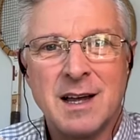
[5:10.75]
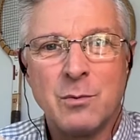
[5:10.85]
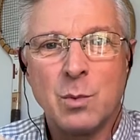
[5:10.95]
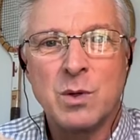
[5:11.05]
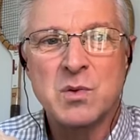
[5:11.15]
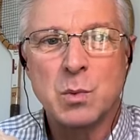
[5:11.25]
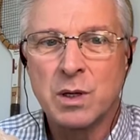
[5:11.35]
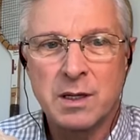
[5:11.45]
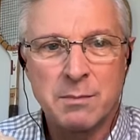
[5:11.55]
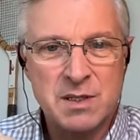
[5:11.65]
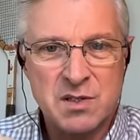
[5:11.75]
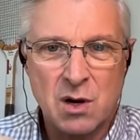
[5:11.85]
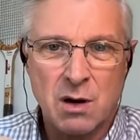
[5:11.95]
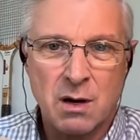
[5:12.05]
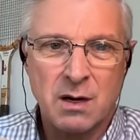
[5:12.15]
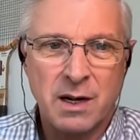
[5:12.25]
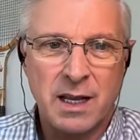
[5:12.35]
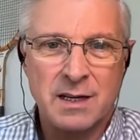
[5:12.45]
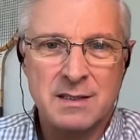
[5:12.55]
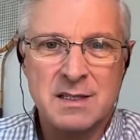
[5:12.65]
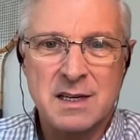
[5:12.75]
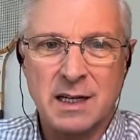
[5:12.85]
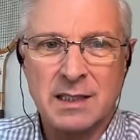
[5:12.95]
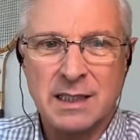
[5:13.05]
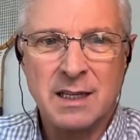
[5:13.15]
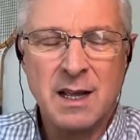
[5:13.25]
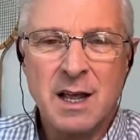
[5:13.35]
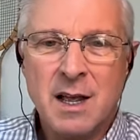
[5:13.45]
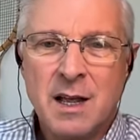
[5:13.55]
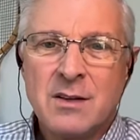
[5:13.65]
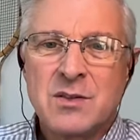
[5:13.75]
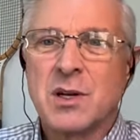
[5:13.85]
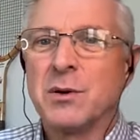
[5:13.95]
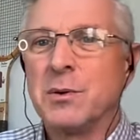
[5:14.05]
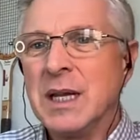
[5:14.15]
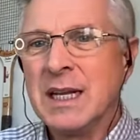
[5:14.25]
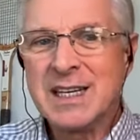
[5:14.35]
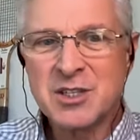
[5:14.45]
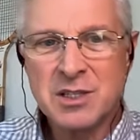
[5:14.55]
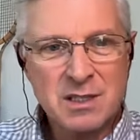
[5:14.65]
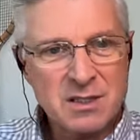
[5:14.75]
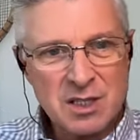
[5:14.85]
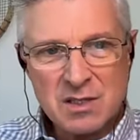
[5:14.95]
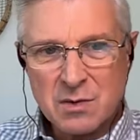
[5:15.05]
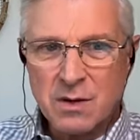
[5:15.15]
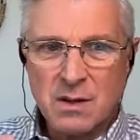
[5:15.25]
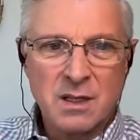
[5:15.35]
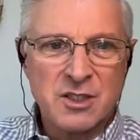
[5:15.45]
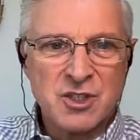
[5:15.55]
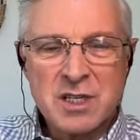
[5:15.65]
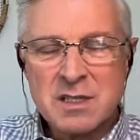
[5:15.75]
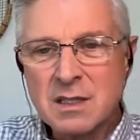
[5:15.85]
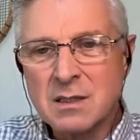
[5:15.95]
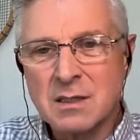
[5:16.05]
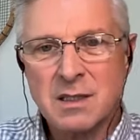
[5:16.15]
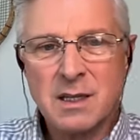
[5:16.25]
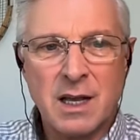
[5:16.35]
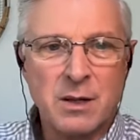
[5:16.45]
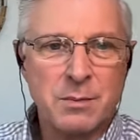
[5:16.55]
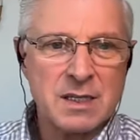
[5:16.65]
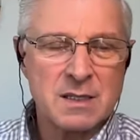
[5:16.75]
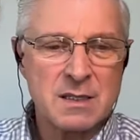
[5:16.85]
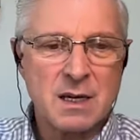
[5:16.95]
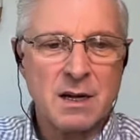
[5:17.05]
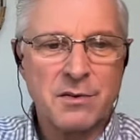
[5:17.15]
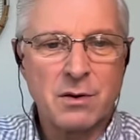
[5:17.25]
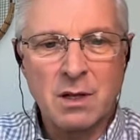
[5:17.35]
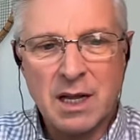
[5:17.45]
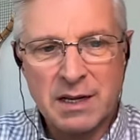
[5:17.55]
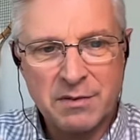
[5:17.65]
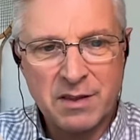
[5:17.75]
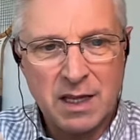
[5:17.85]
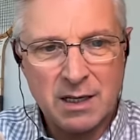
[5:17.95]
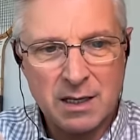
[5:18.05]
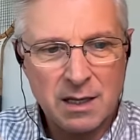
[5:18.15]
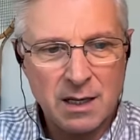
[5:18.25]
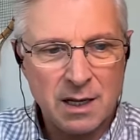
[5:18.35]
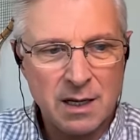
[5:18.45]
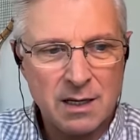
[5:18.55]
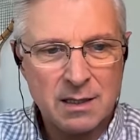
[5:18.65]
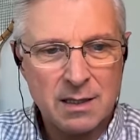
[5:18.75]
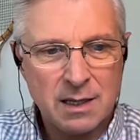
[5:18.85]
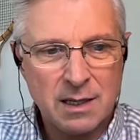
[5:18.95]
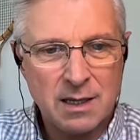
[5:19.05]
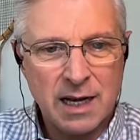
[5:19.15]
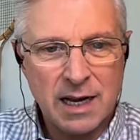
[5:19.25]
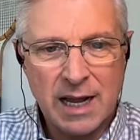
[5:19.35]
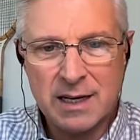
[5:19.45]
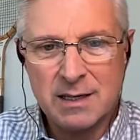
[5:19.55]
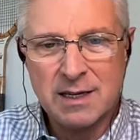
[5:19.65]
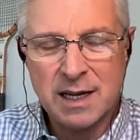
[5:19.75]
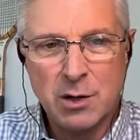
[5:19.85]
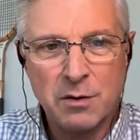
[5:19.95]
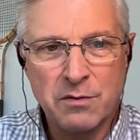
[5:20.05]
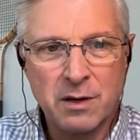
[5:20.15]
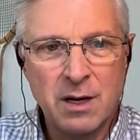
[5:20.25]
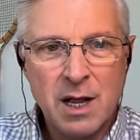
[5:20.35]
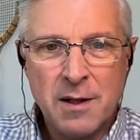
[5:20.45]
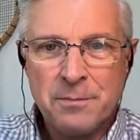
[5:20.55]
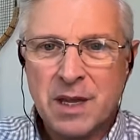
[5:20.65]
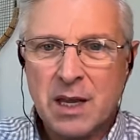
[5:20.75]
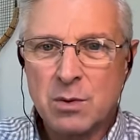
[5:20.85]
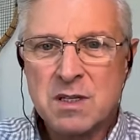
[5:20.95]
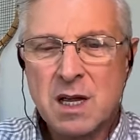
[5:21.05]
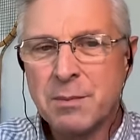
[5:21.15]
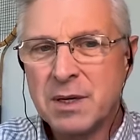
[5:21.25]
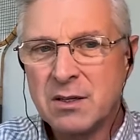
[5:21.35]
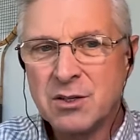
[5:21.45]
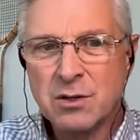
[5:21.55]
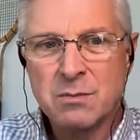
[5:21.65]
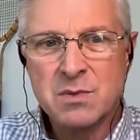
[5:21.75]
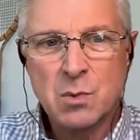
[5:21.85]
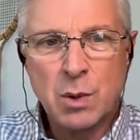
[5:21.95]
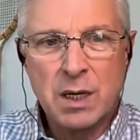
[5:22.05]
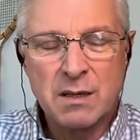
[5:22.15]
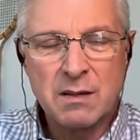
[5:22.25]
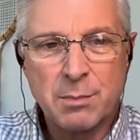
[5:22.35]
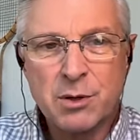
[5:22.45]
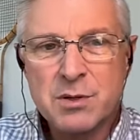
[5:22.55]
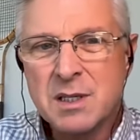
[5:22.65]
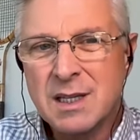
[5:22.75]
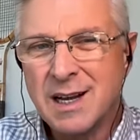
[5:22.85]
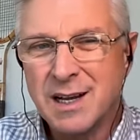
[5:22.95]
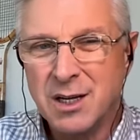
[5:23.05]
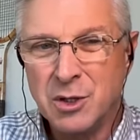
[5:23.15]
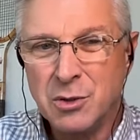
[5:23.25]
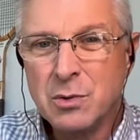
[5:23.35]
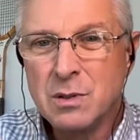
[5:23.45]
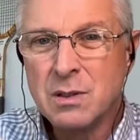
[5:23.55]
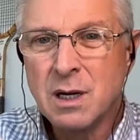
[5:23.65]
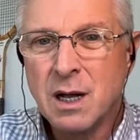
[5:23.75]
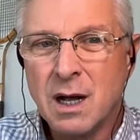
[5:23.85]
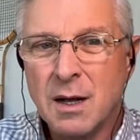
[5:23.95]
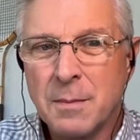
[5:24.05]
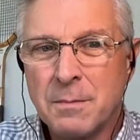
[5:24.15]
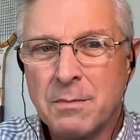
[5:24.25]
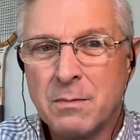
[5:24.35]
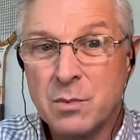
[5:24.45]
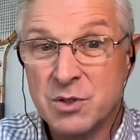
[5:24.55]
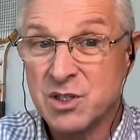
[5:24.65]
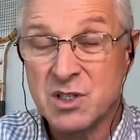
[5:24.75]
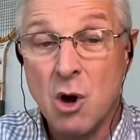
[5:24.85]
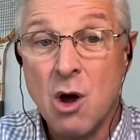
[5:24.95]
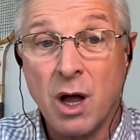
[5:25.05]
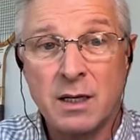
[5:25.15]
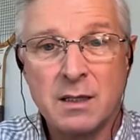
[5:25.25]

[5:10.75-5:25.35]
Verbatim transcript: was really bizarre and unsettling. So in addition to just sort of the logistical elements of her life that that I had to take over, it was coming to terms with the person that I knew was just gone.